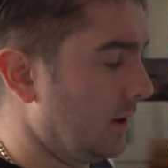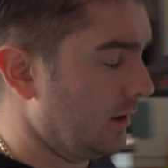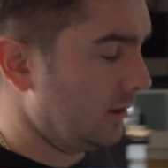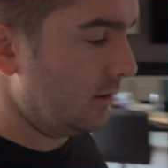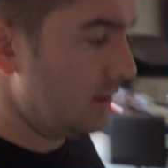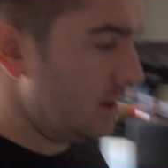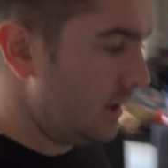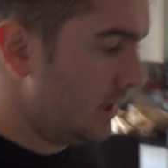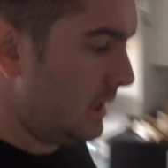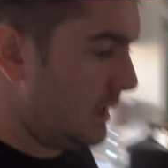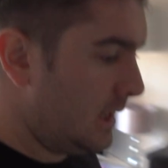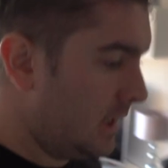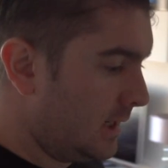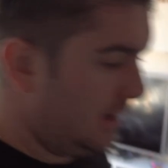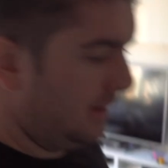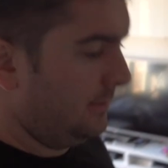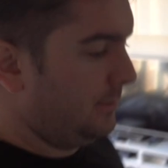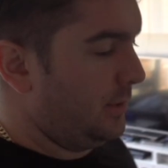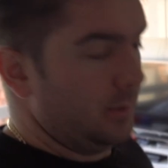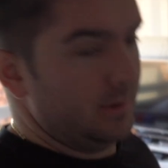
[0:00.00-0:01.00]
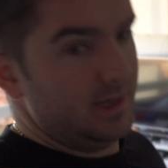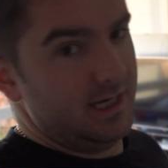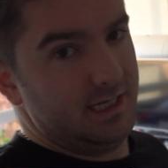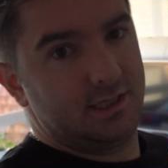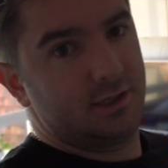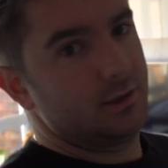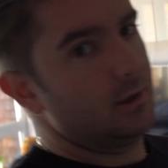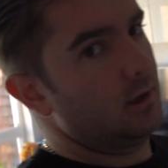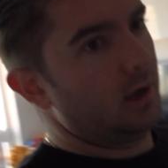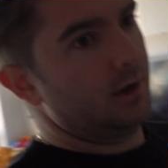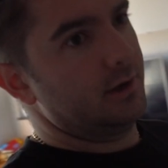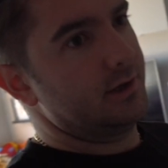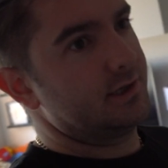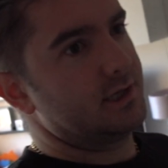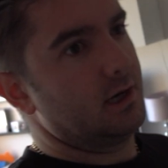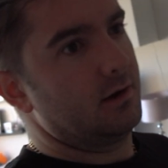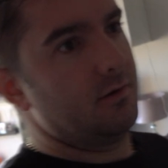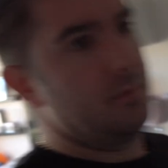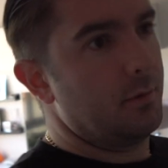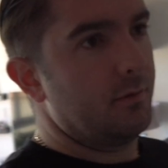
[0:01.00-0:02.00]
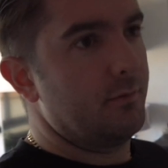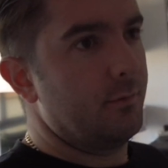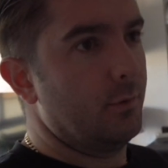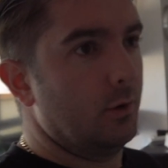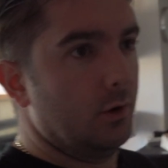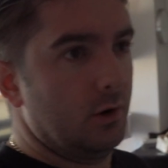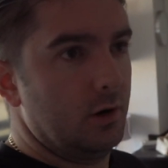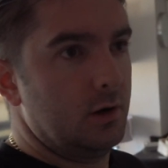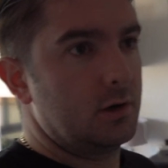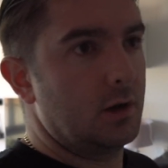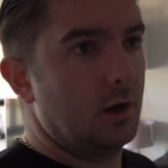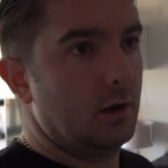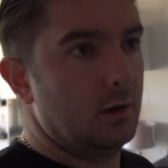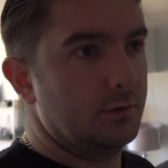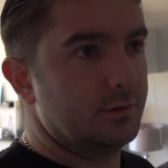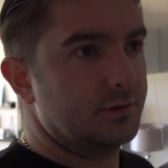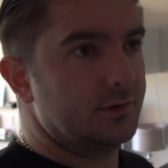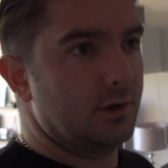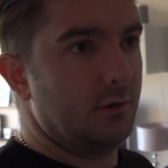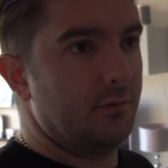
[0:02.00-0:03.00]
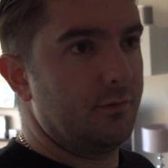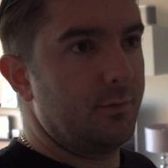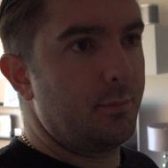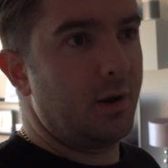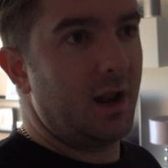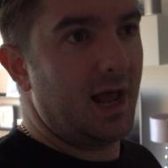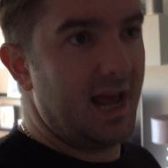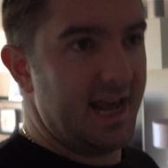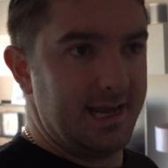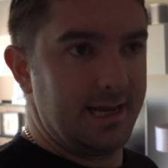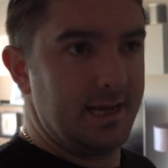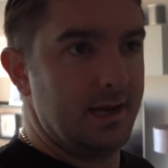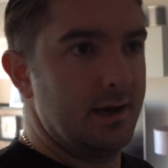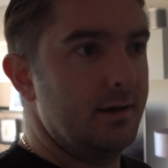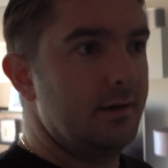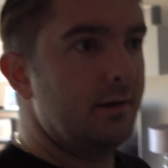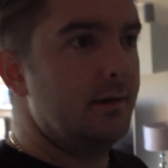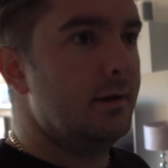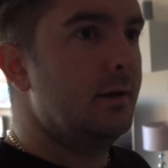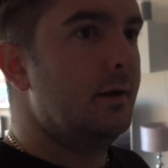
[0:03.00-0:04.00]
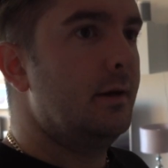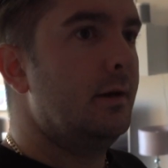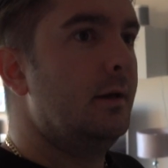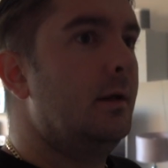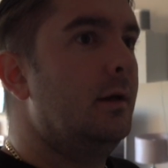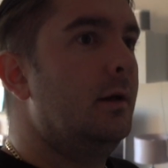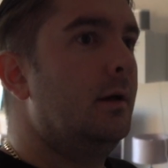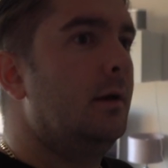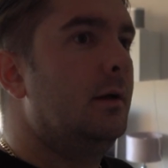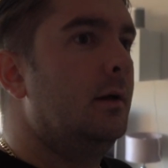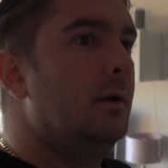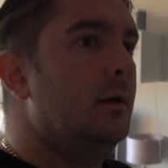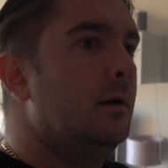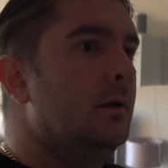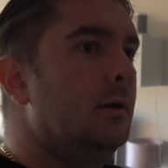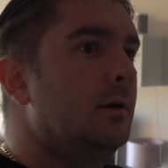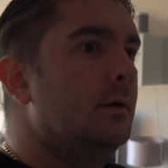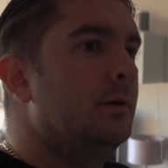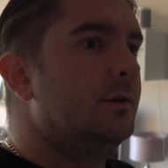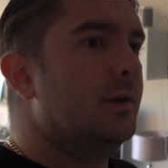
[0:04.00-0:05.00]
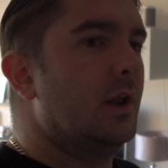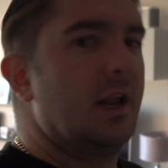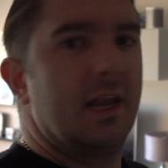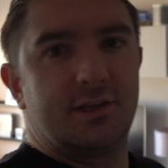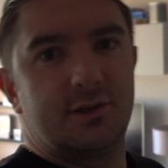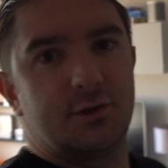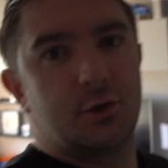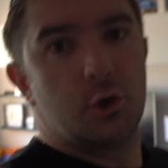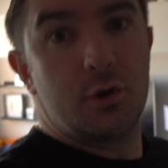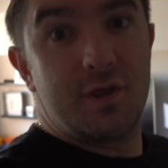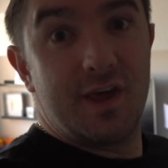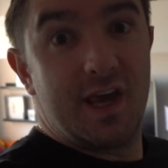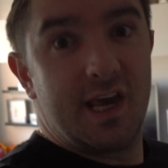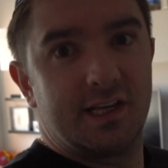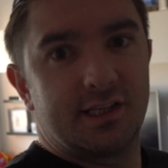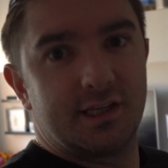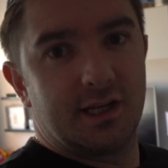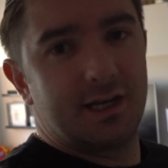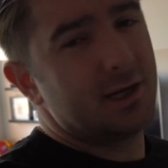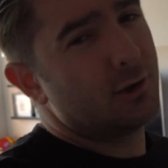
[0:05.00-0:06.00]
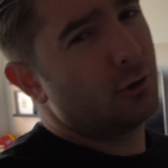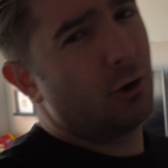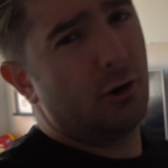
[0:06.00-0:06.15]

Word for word: well. But we need to do a load of stuff before close of play. So let's do this. I need a